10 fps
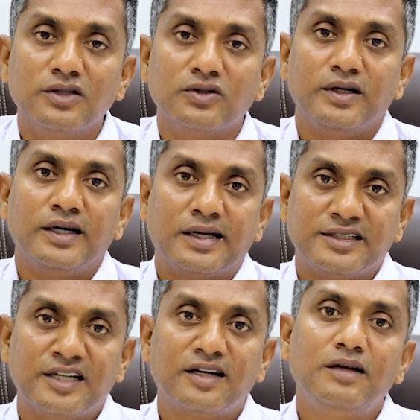So
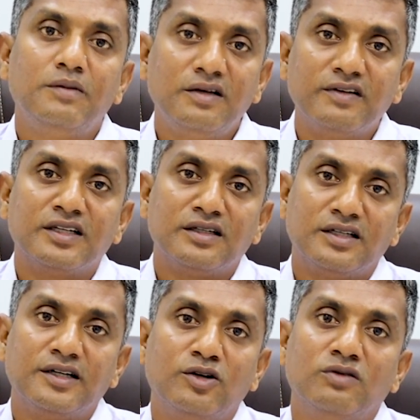it generally be
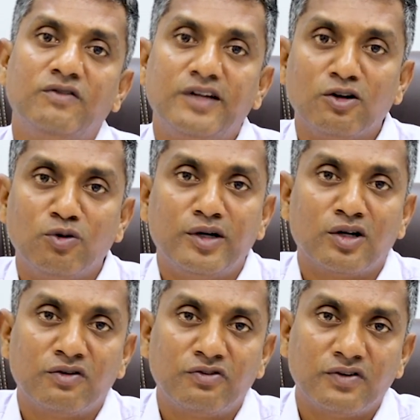within 30 to 50
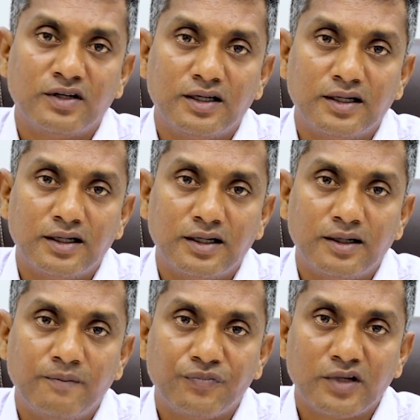kilometer of
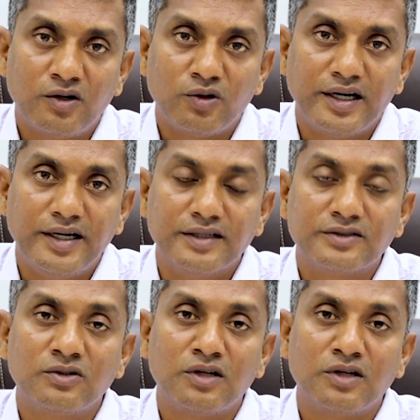radius.